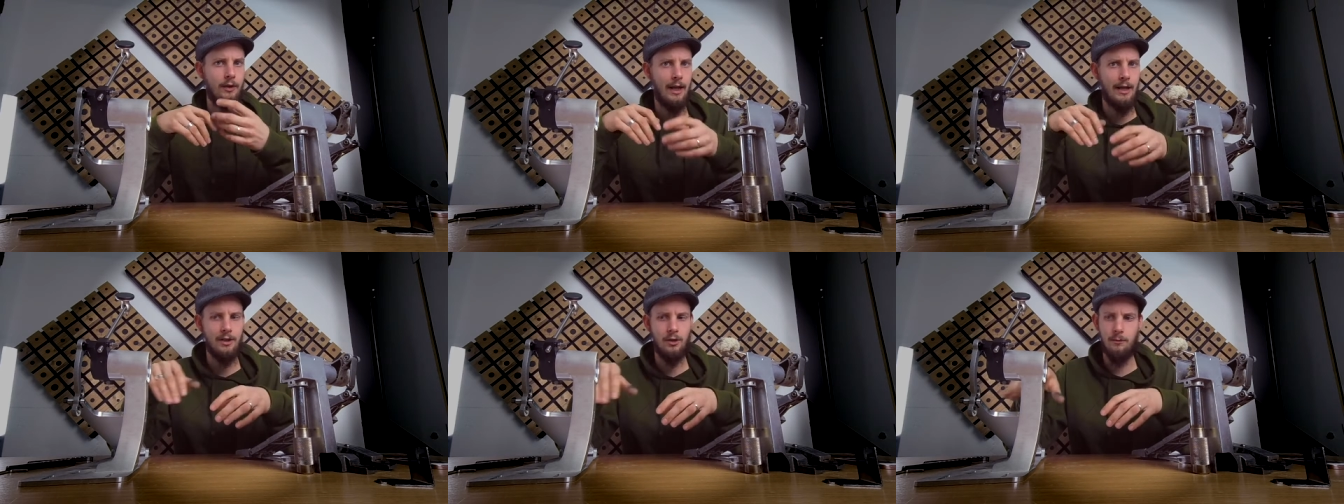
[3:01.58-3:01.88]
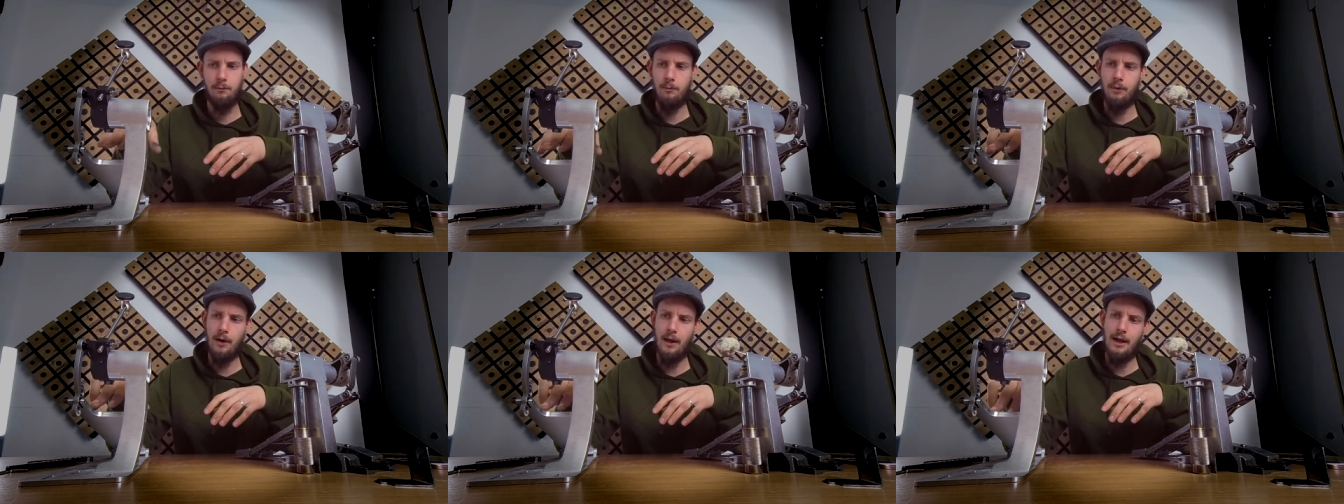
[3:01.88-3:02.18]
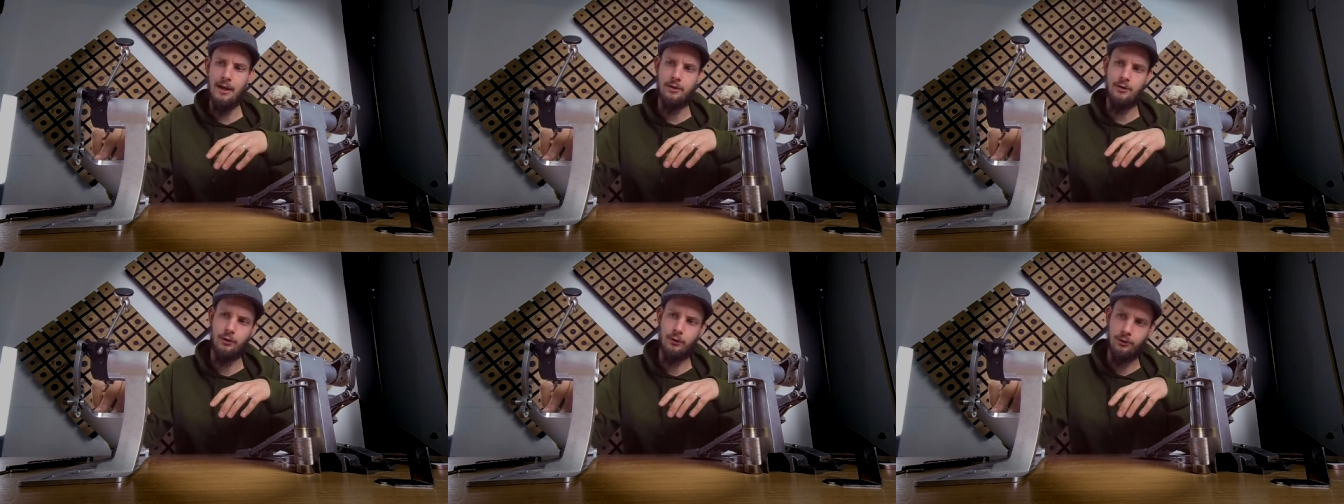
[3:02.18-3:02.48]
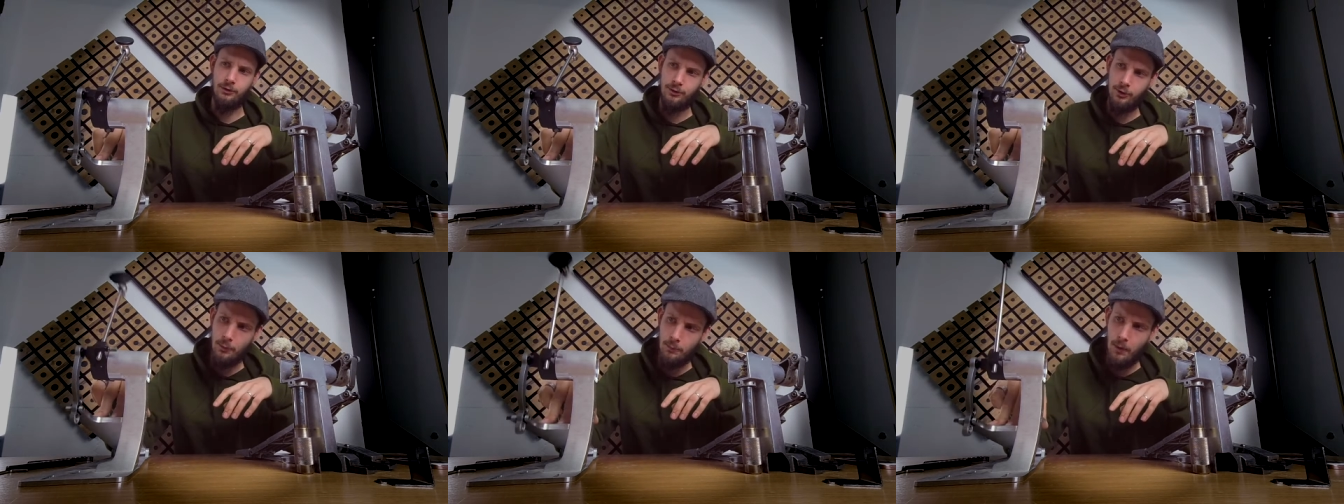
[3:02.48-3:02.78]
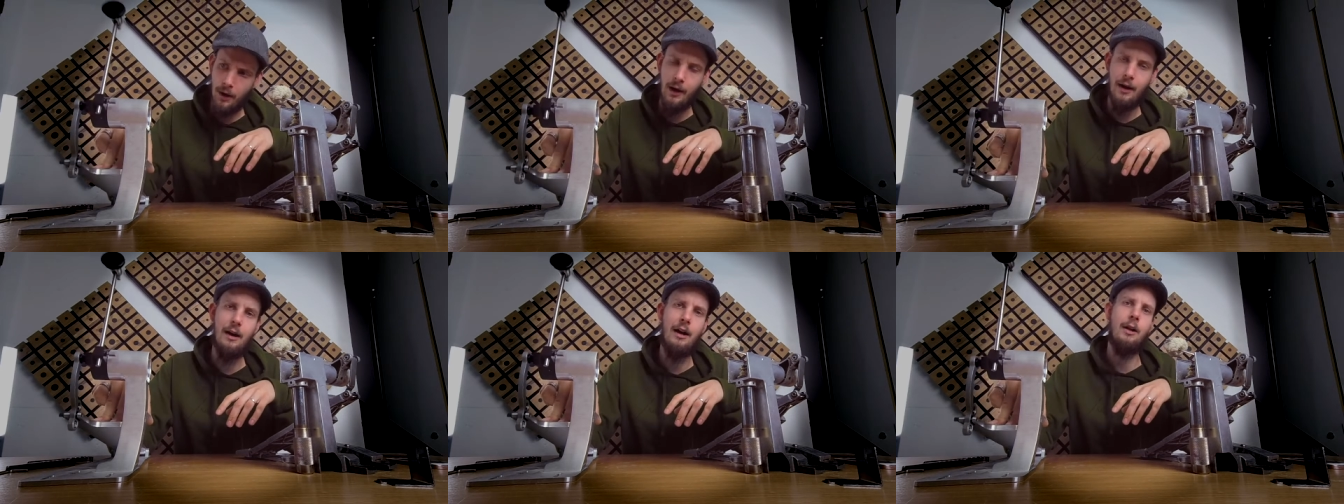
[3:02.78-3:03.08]
to play to
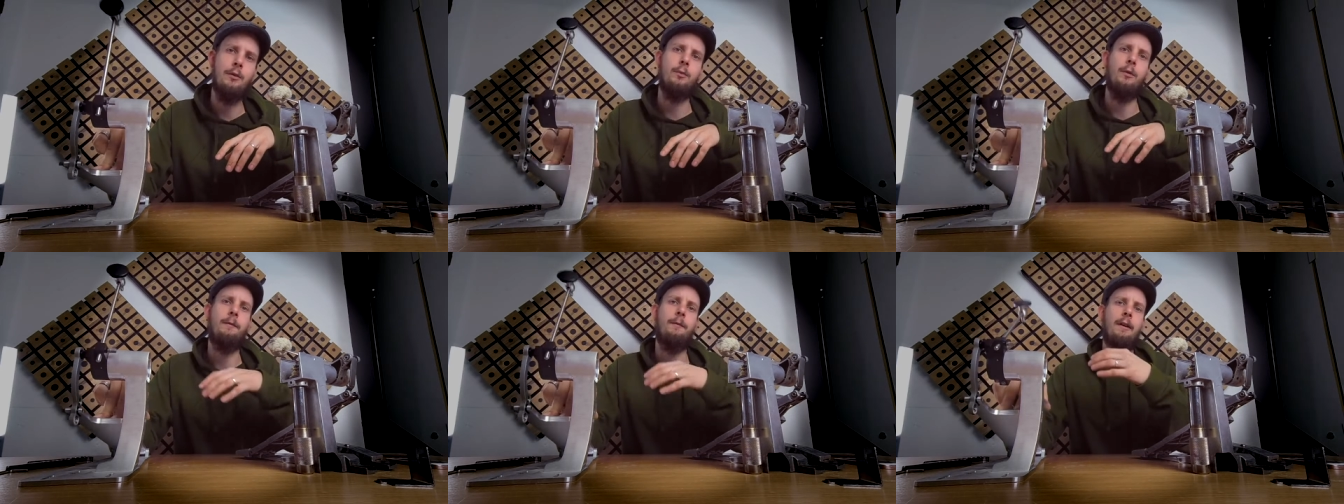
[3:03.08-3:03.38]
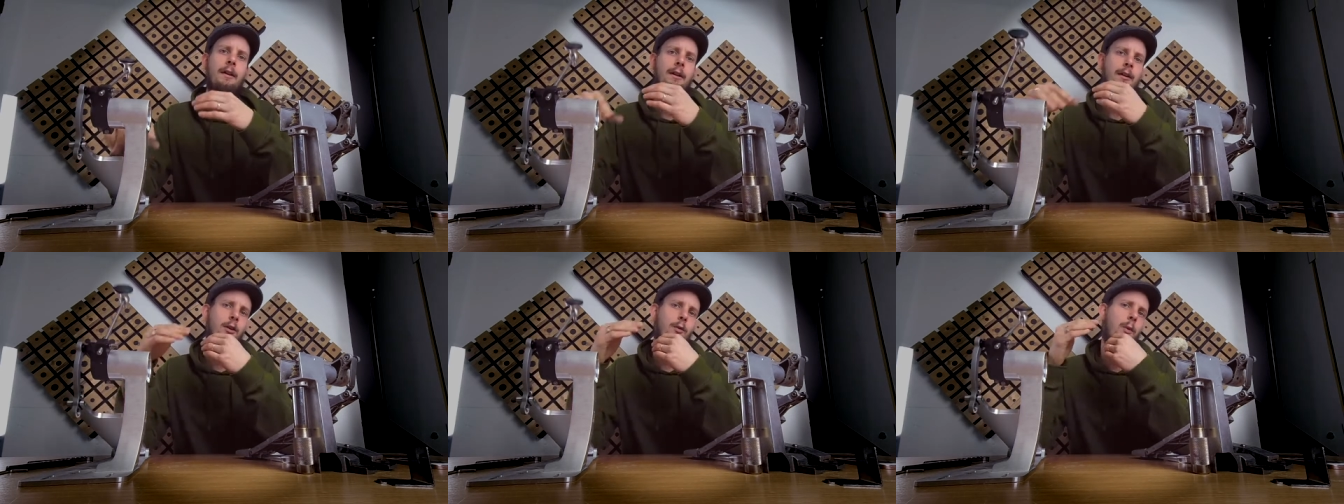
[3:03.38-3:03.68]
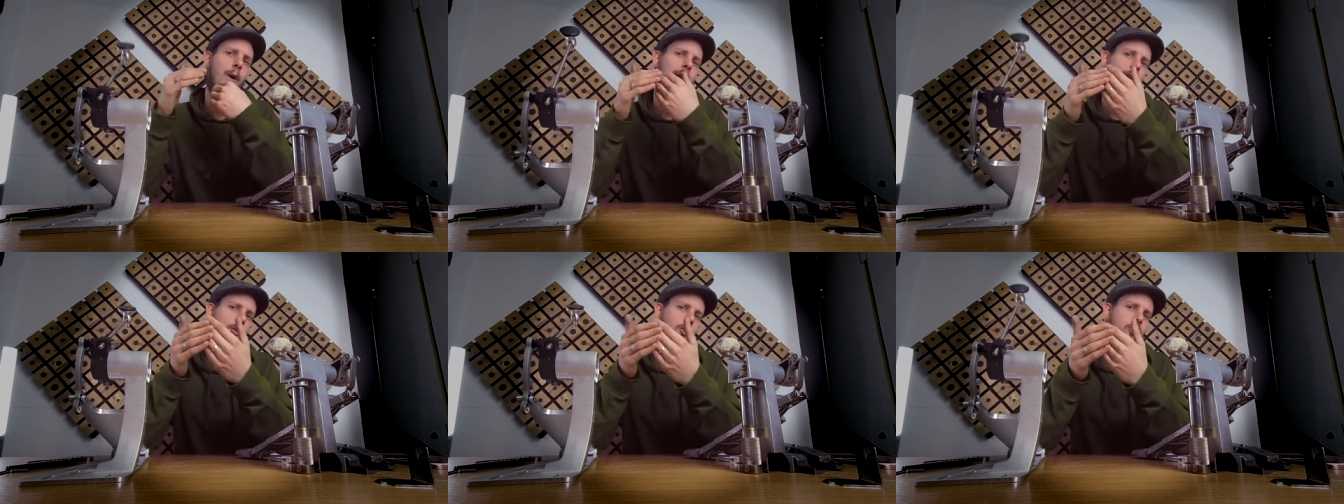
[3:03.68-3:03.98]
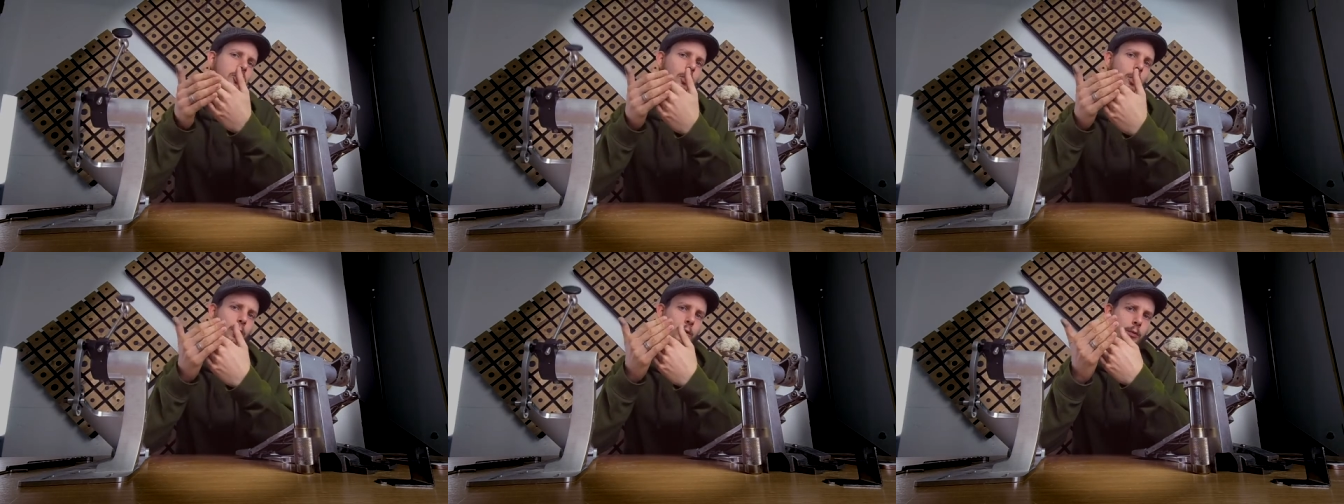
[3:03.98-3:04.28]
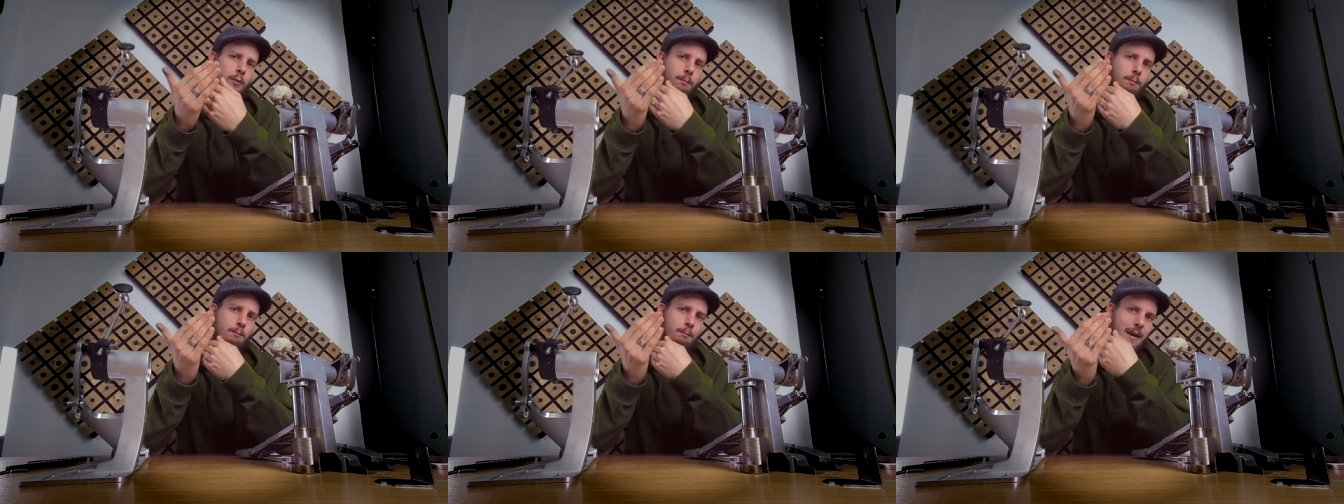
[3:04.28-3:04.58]
super hard within quite a short
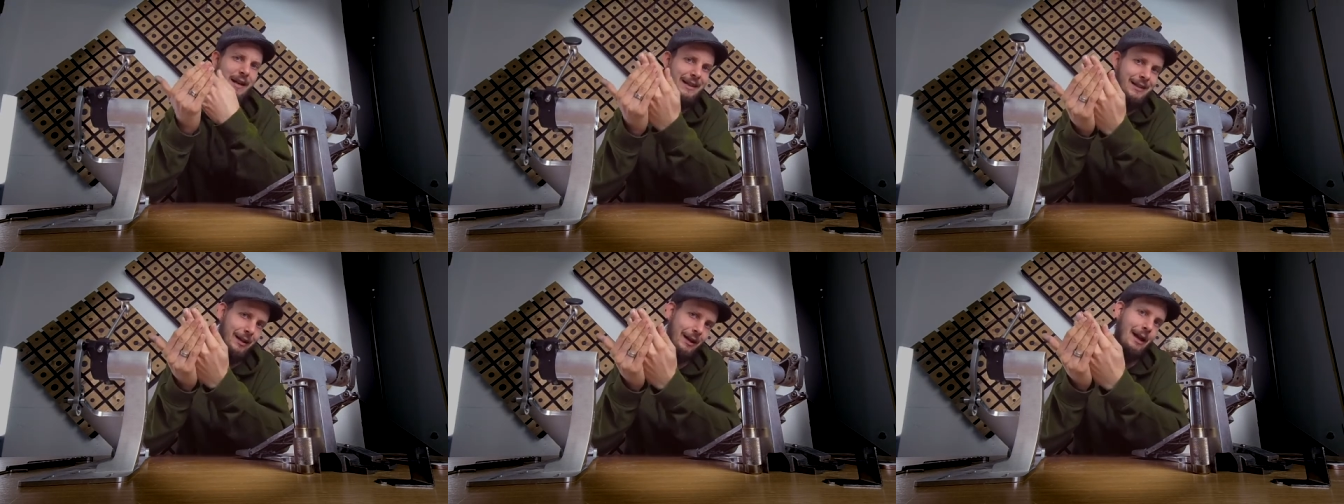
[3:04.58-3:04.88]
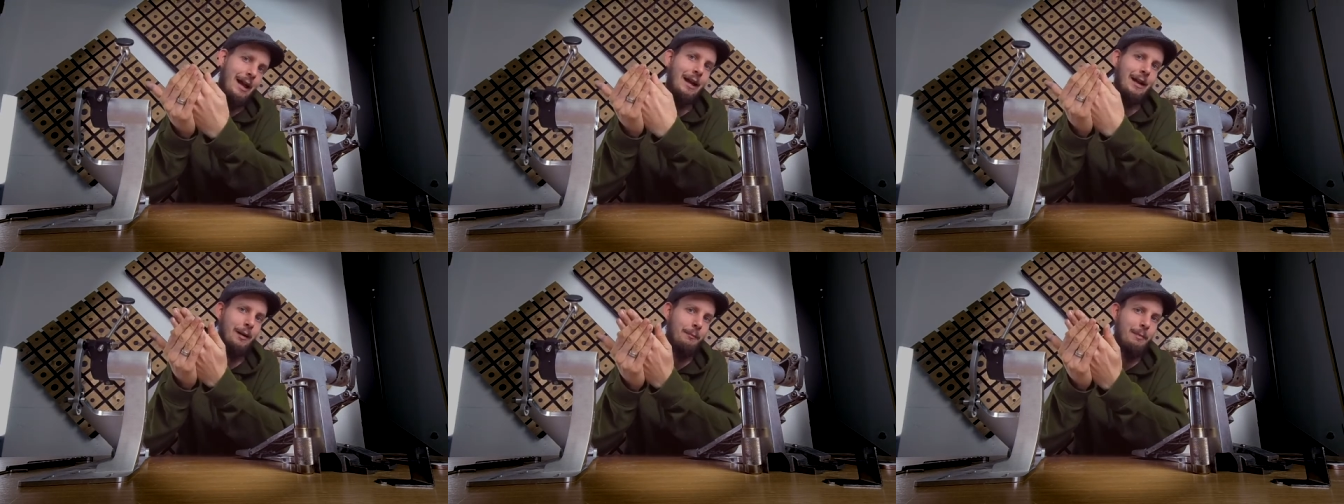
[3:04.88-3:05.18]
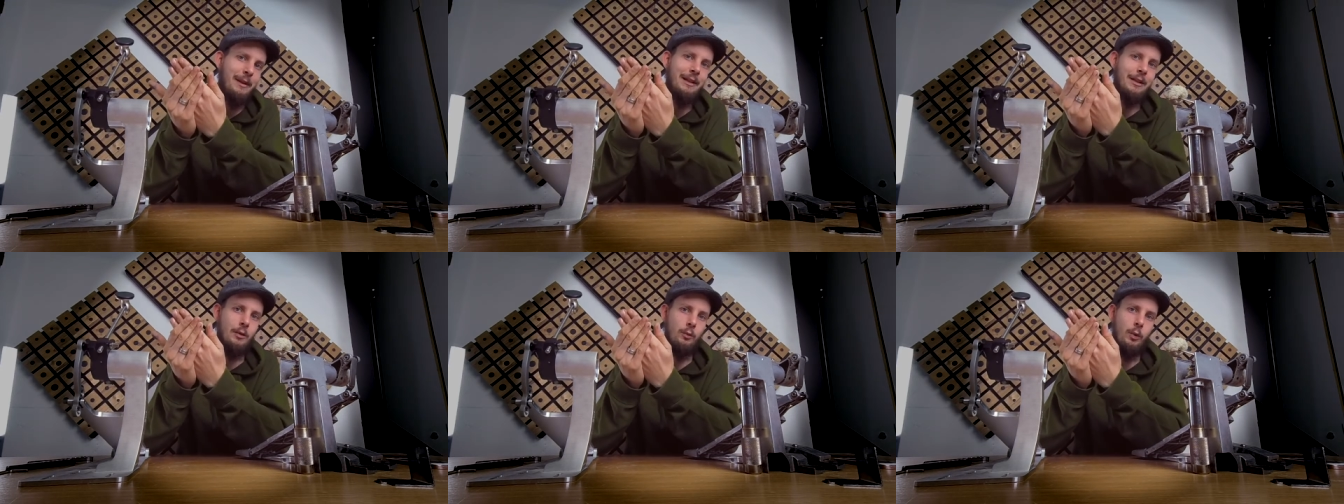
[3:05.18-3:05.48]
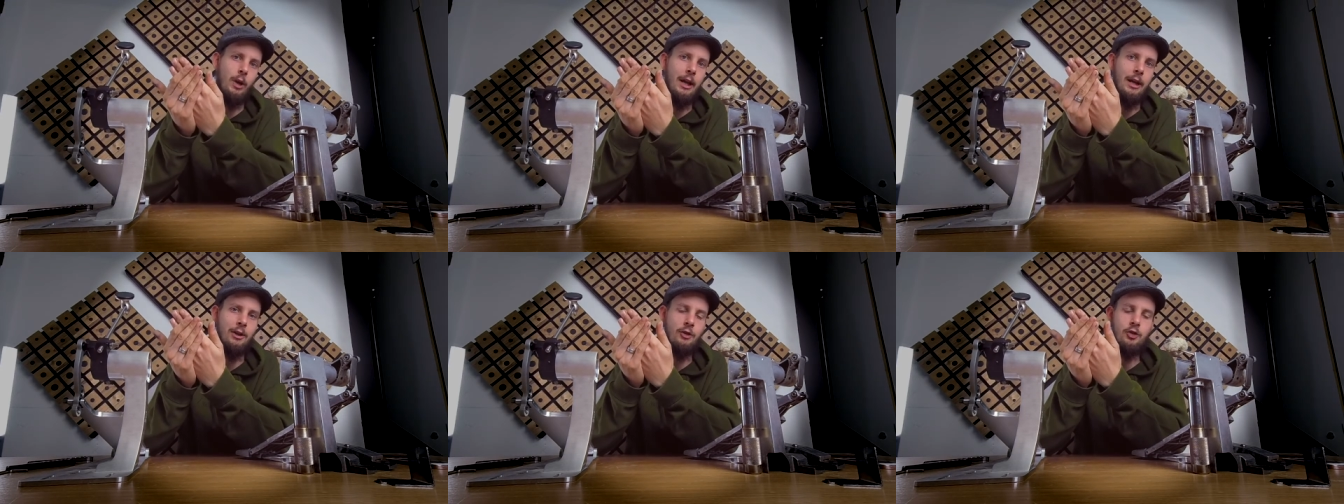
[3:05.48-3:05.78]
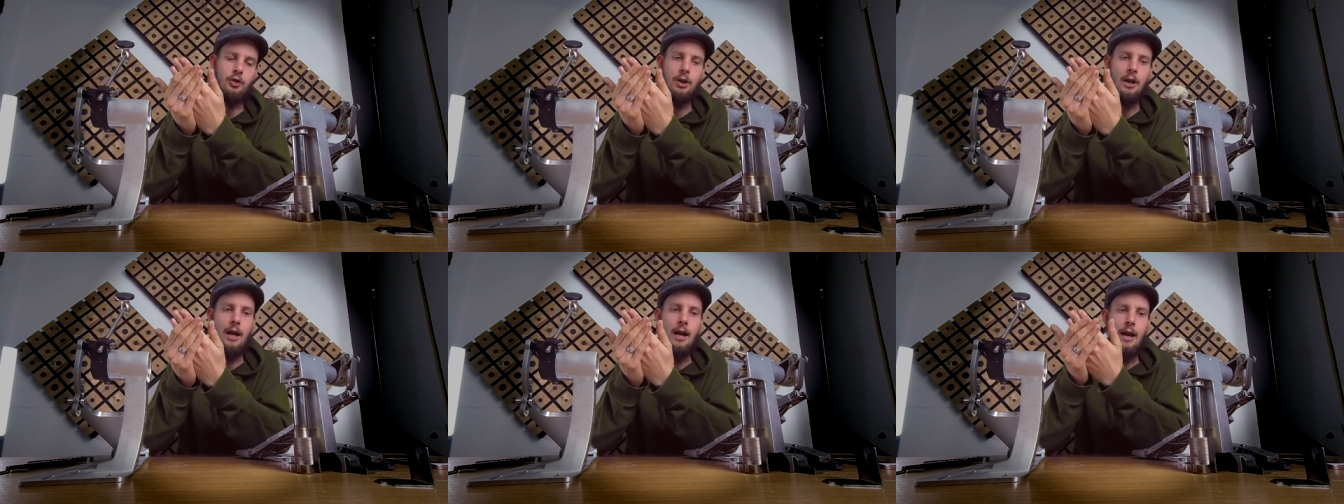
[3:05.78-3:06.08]
beater angle, beater
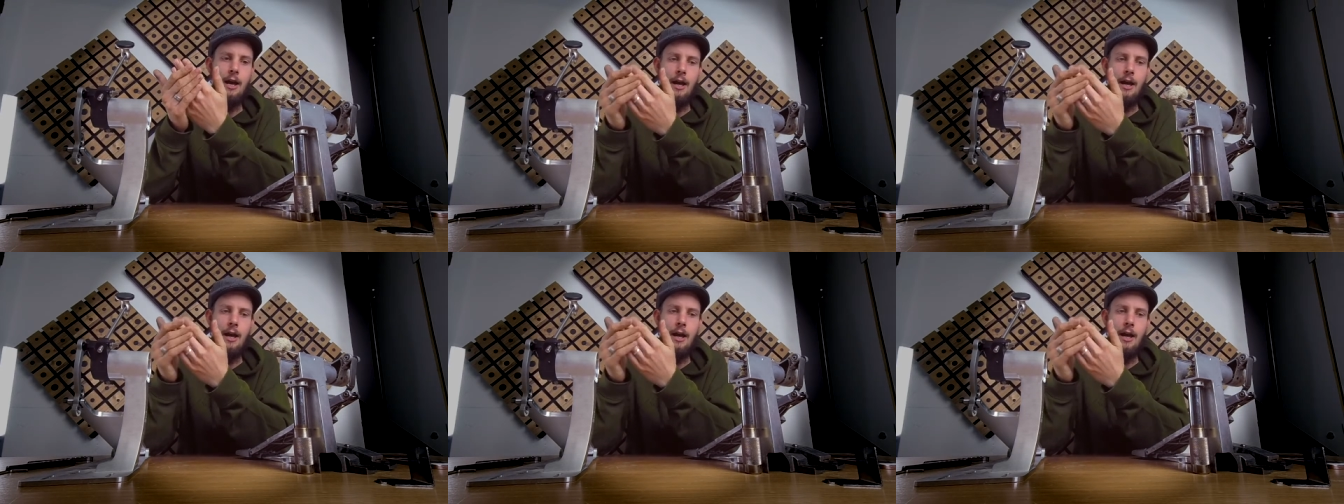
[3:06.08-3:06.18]
range.